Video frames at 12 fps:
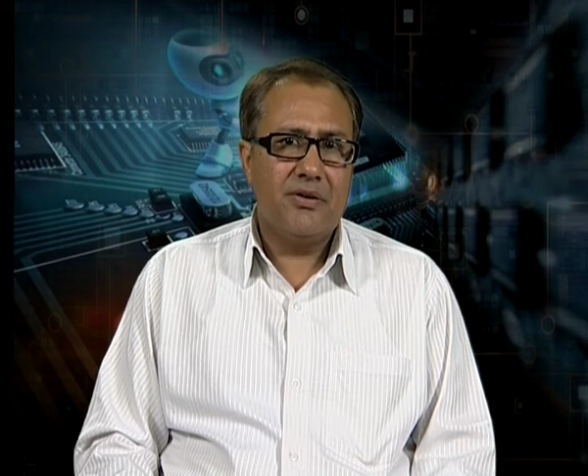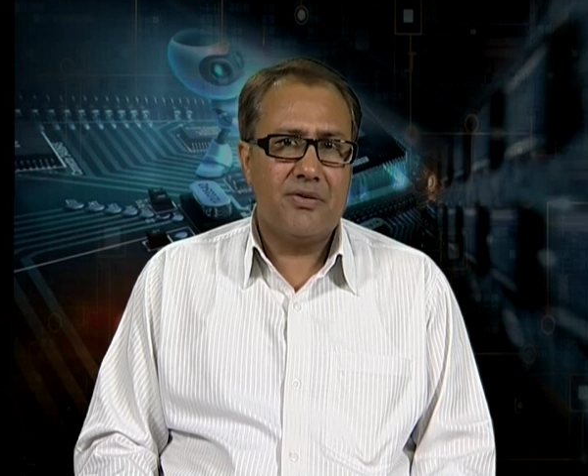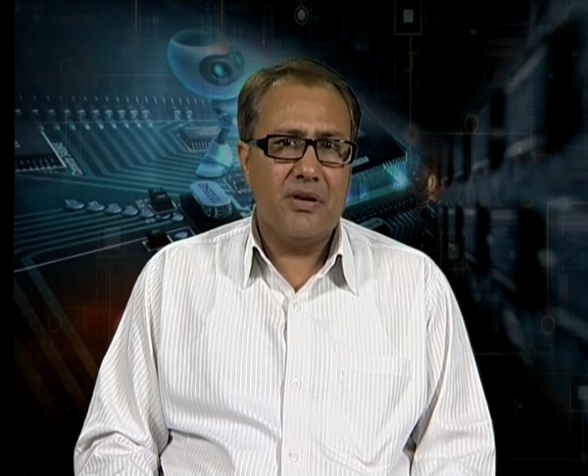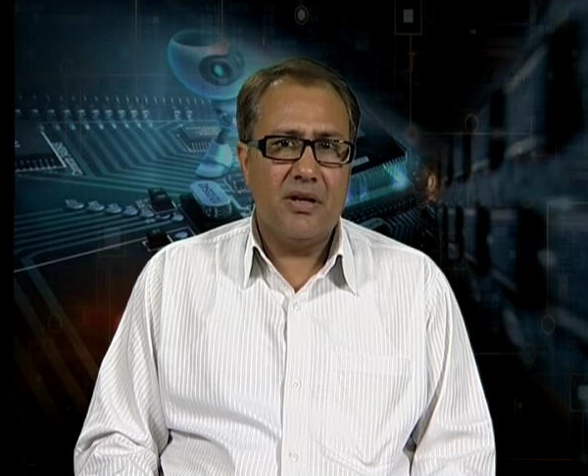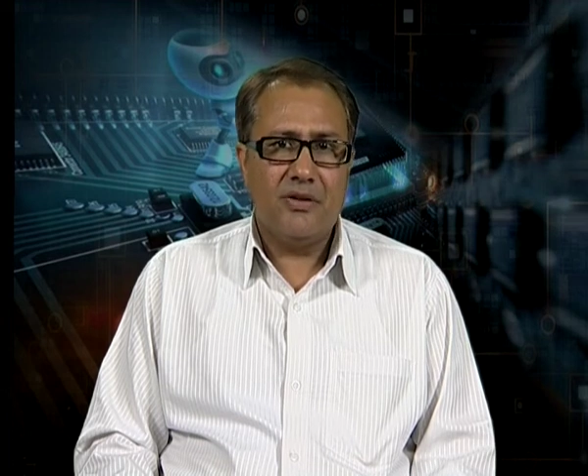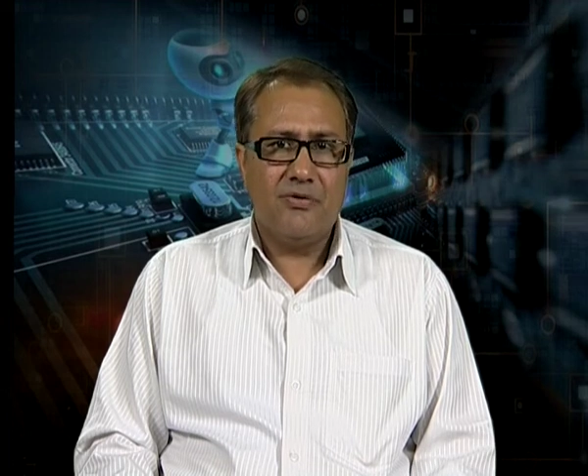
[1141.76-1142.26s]

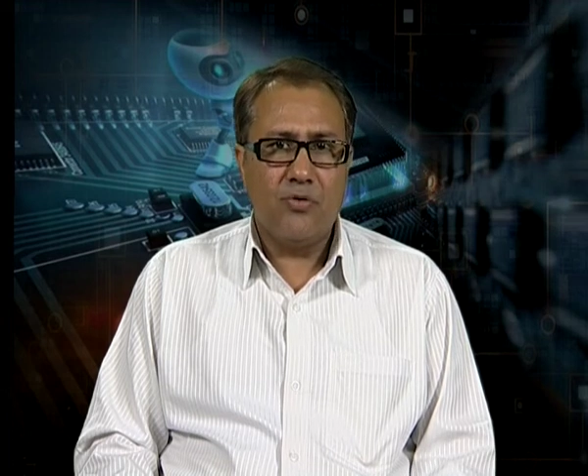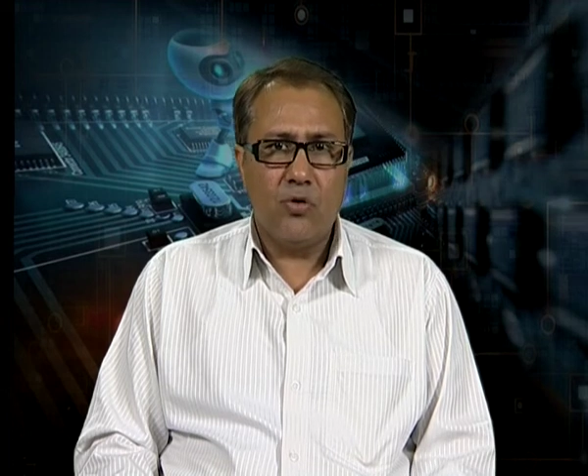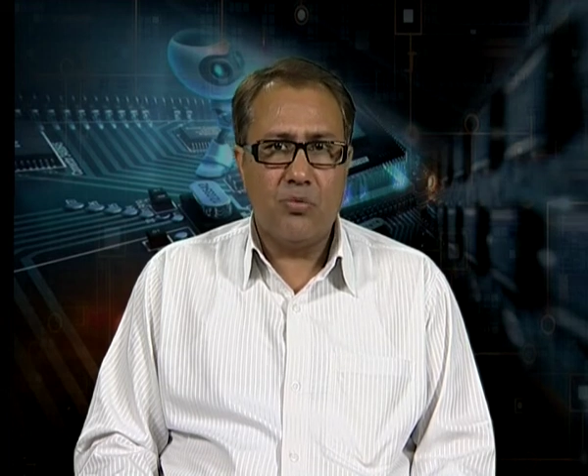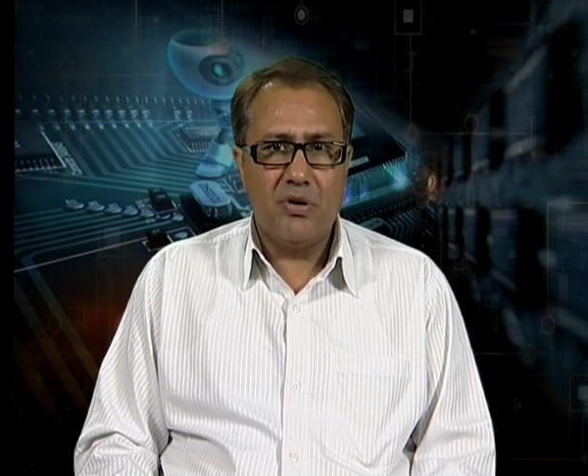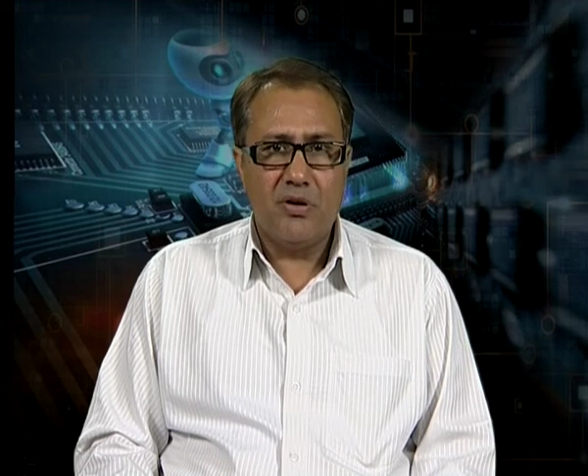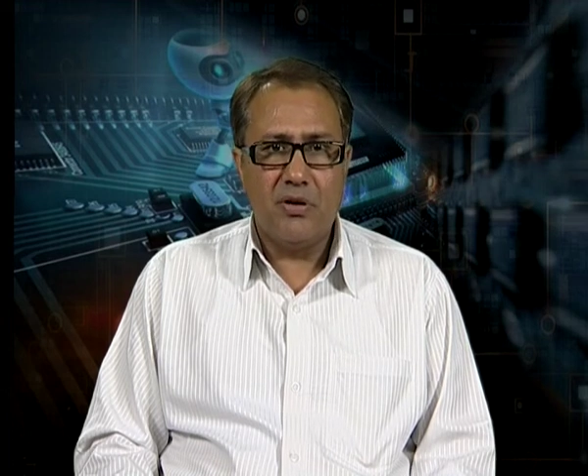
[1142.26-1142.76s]

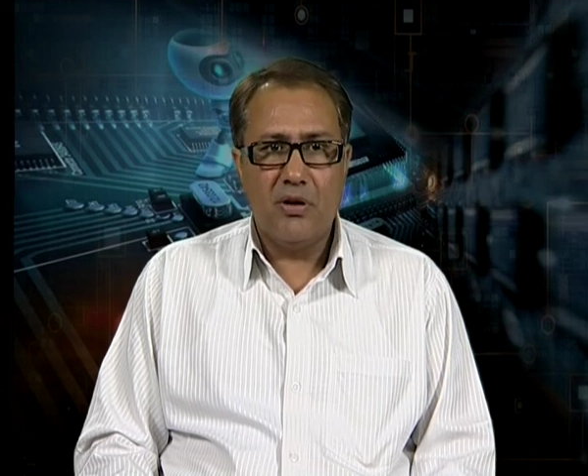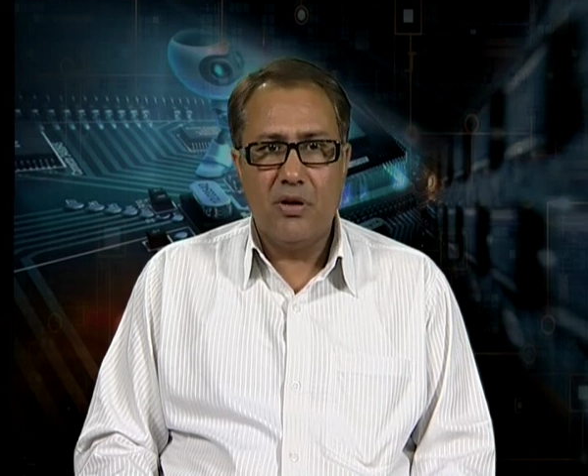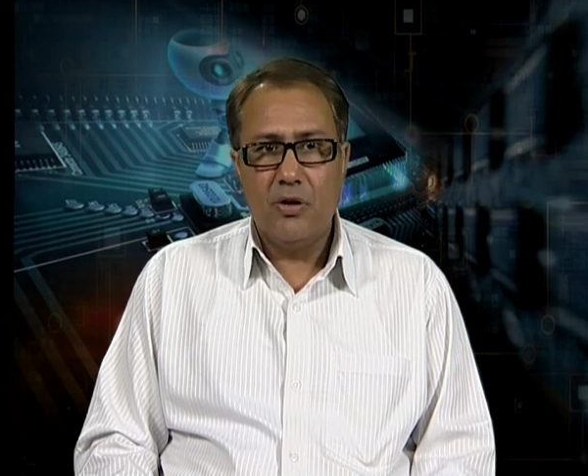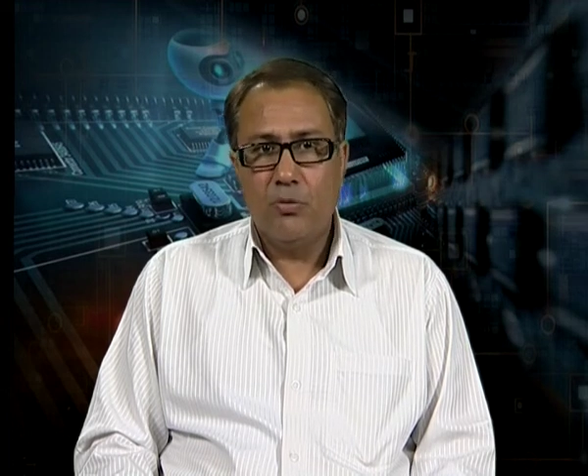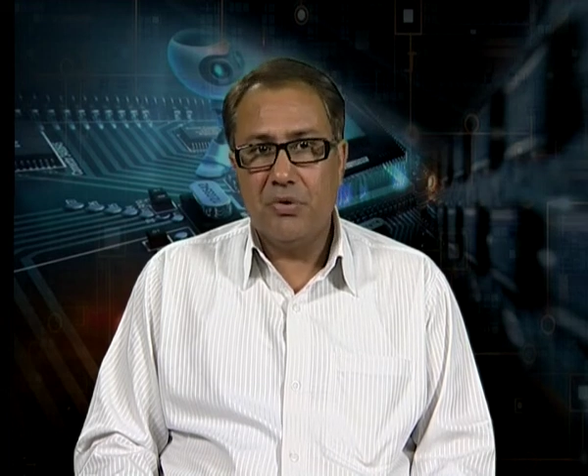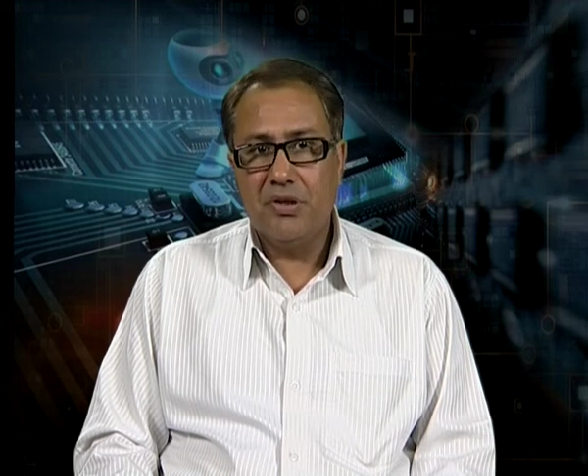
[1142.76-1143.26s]
transformer
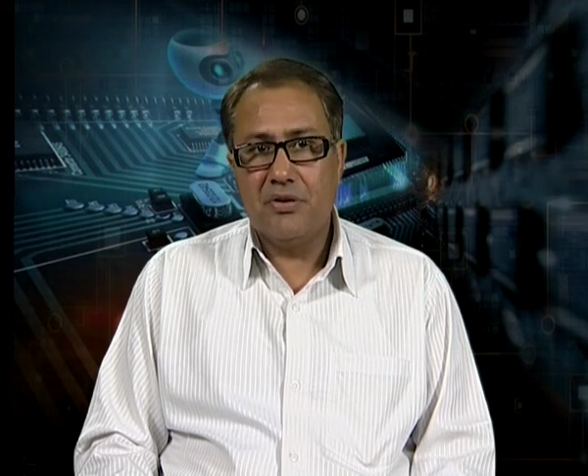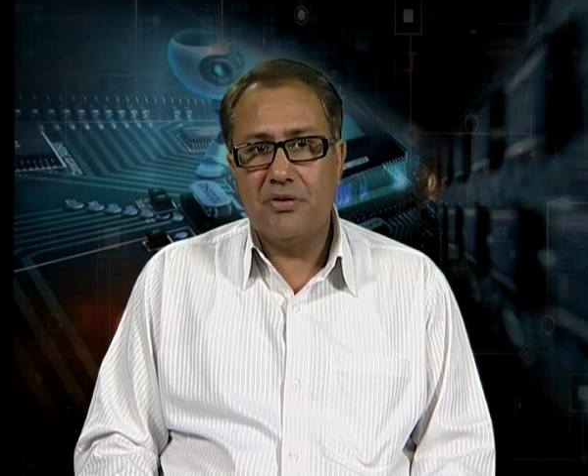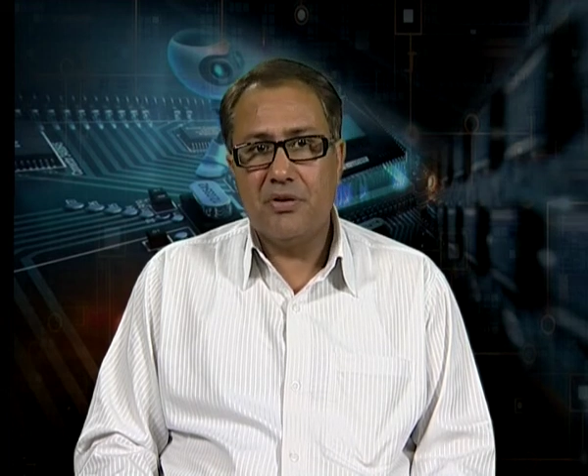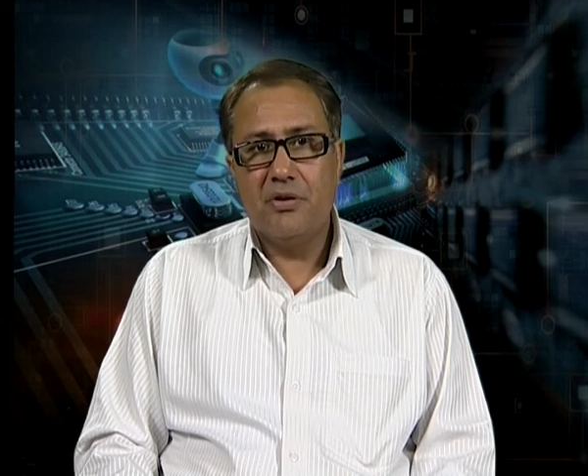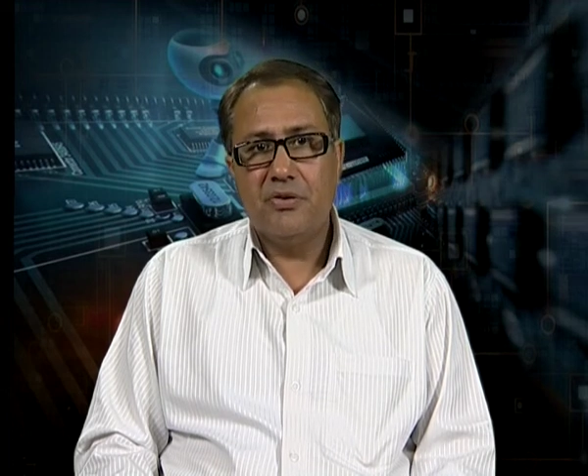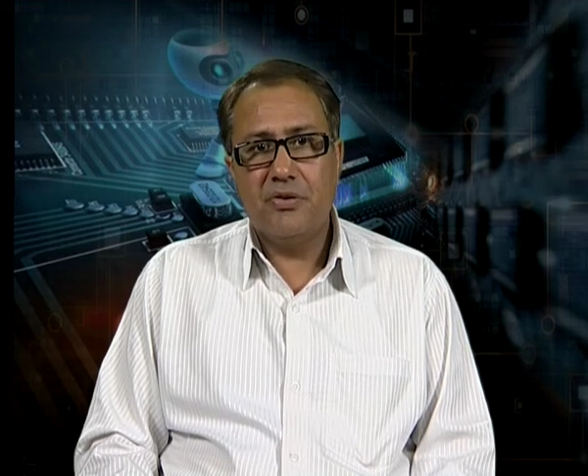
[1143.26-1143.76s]
with a
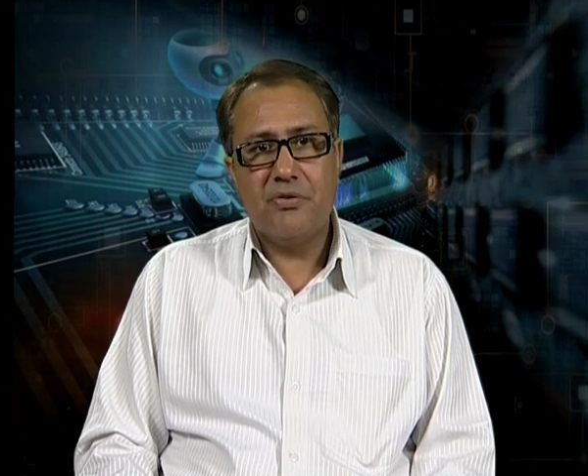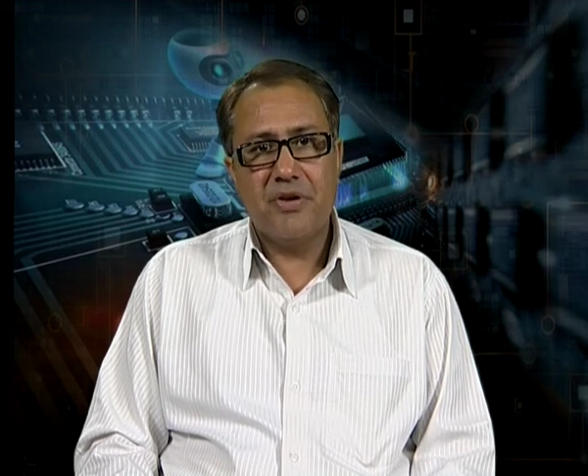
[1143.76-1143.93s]
turns